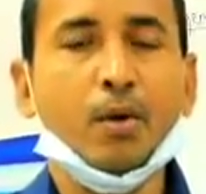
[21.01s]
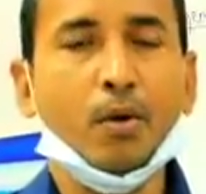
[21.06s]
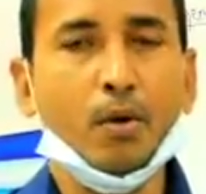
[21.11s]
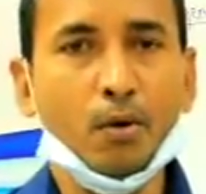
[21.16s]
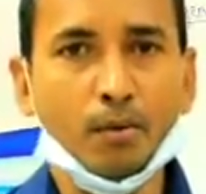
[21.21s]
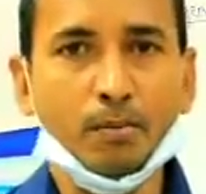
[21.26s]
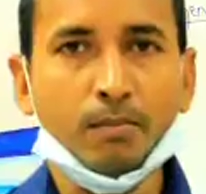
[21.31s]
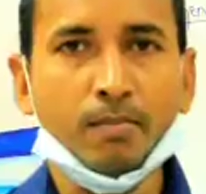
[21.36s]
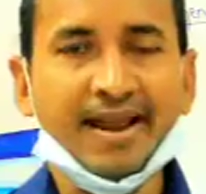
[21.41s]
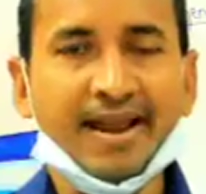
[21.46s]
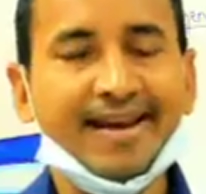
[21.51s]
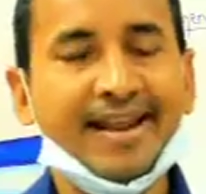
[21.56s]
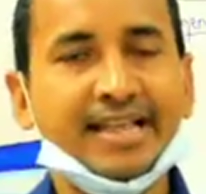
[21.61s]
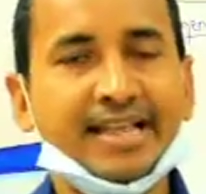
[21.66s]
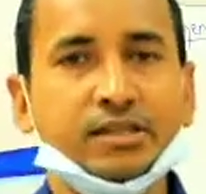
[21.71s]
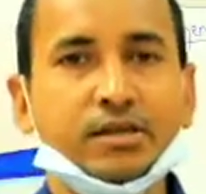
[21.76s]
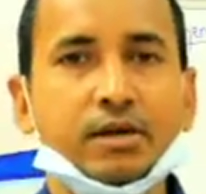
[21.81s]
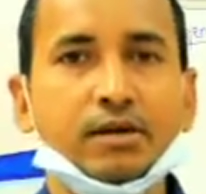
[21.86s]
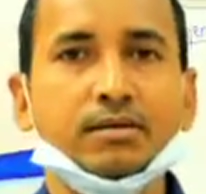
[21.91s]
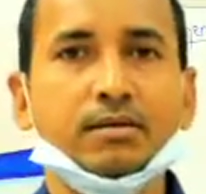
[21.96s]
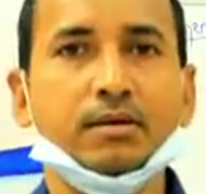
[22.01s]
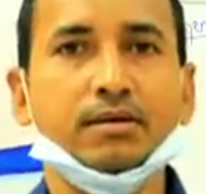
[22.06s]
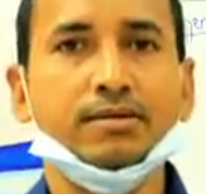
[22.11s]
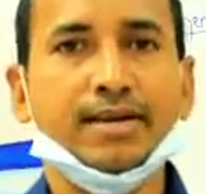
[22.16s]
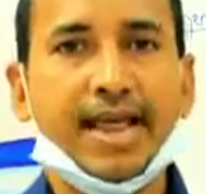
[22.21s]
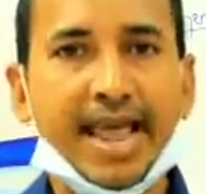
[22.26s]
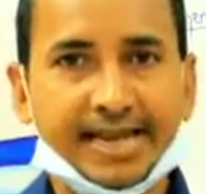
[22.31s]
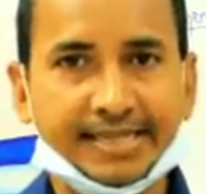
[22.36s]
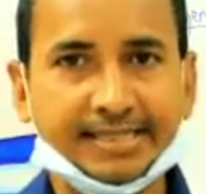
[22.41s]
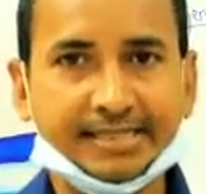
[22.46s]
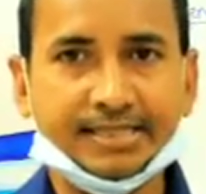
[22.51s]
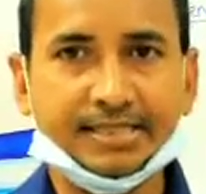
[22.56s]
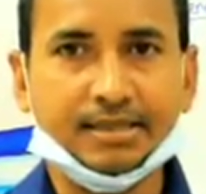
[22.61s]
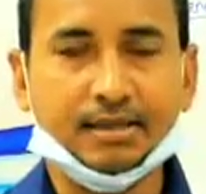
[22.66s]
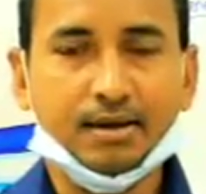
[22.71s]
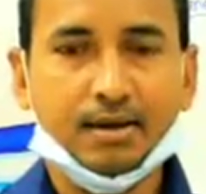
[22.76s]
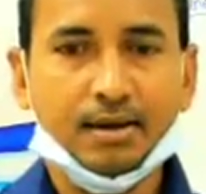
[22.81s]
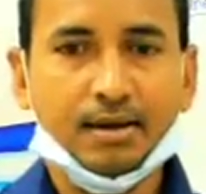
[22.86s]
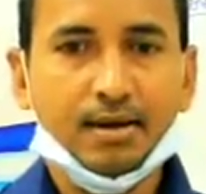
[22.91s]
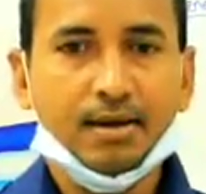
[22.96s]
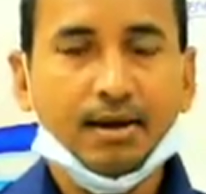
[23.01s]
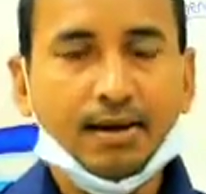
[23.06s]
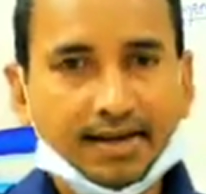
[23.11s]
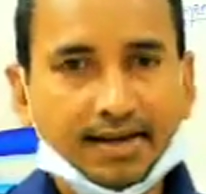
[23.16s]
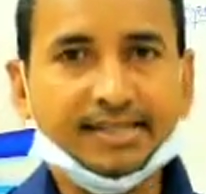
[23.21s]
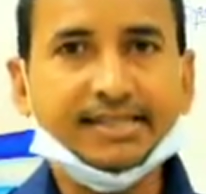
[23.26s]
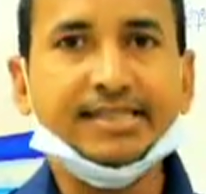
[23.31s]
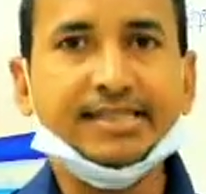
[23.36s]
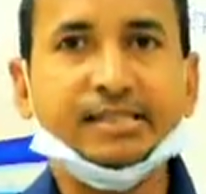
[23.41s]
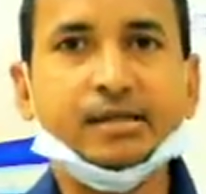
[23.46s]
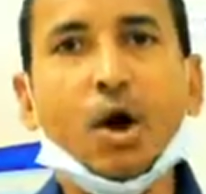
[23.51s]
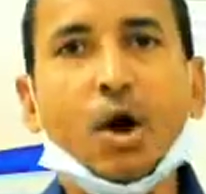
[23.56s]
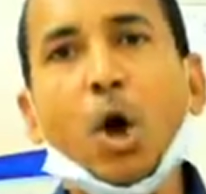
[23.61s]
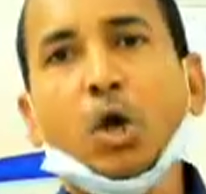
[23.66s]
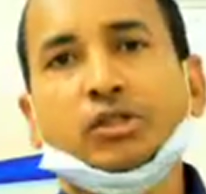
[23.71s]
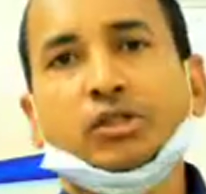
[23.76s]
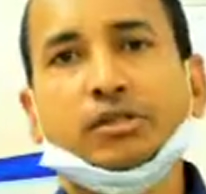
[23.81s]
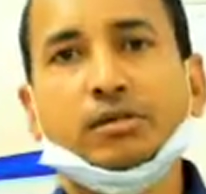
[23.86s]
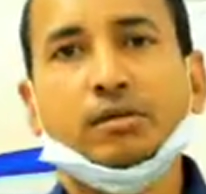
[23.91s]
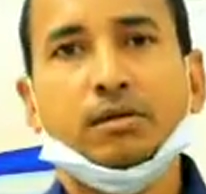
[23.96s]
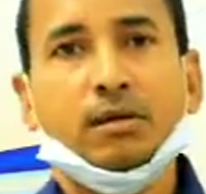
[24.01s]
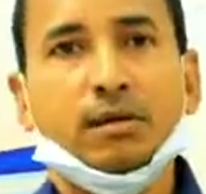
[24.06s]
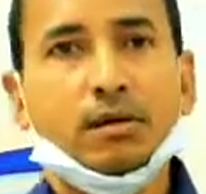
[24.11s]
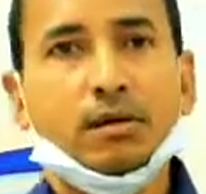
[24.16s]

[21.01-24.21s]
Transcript: home and enjoying the text. Let's discuss